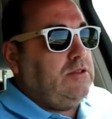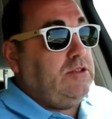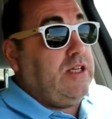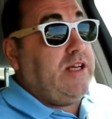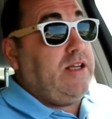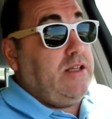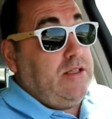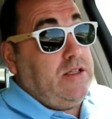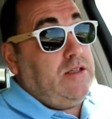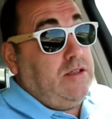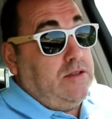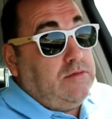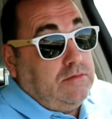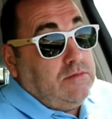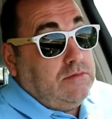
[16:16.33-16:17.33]
So
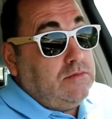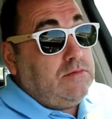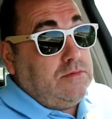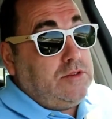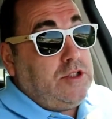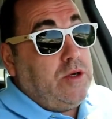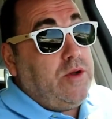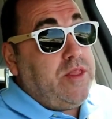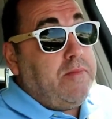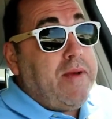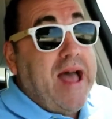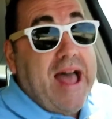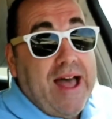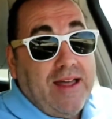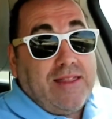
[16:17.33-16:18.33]
doing the
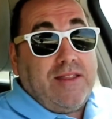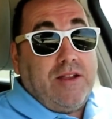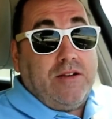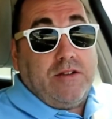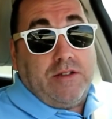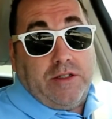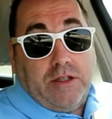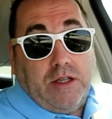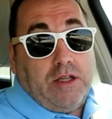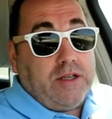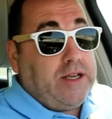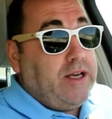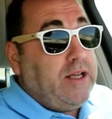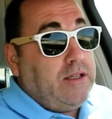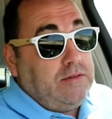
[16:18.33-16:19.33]
math, you're you're
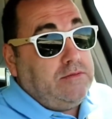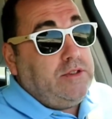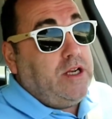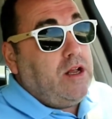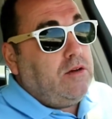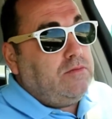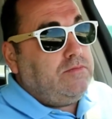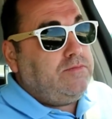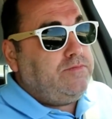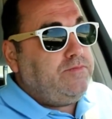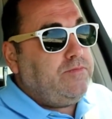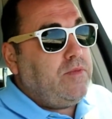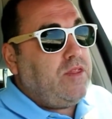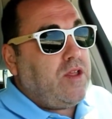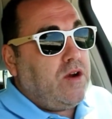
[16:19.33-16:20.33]
looking at, you know,
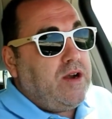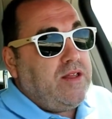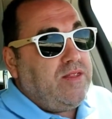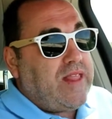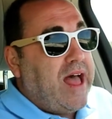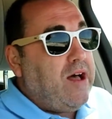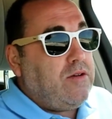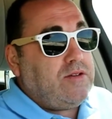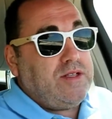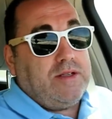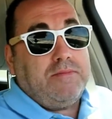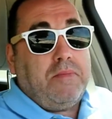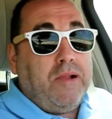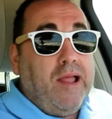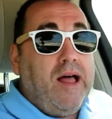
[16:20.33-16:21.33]

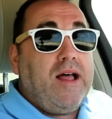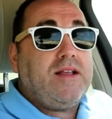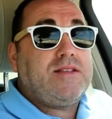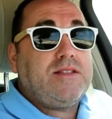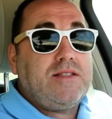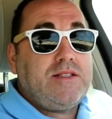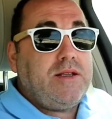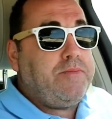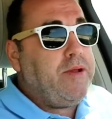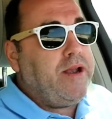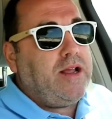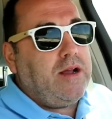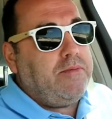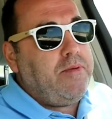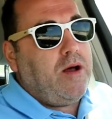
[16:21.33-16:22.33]
30,000 plus
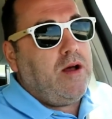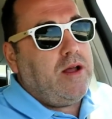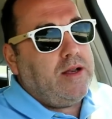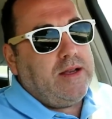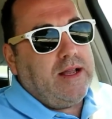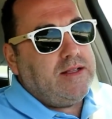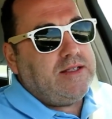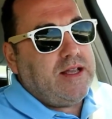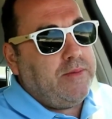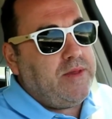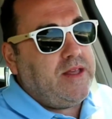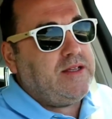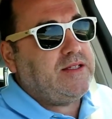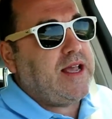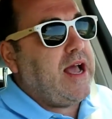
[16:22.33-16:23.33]
depending upon and some of
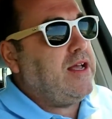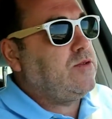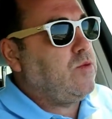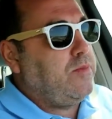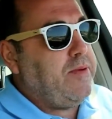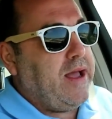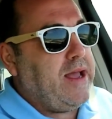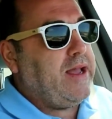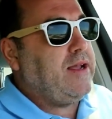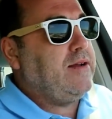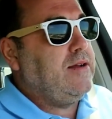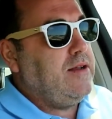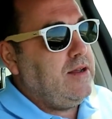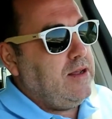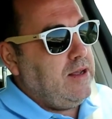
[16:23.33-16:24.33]
these guys were
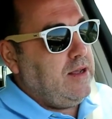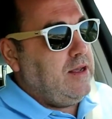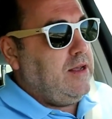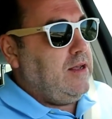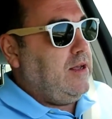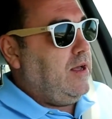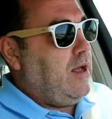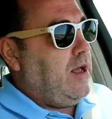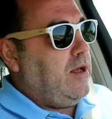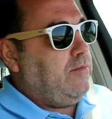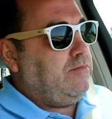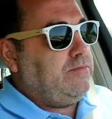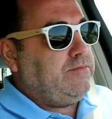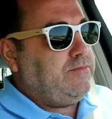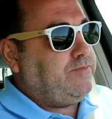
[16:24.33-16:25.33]
paying
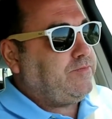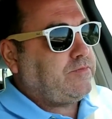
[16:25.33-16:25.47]
um,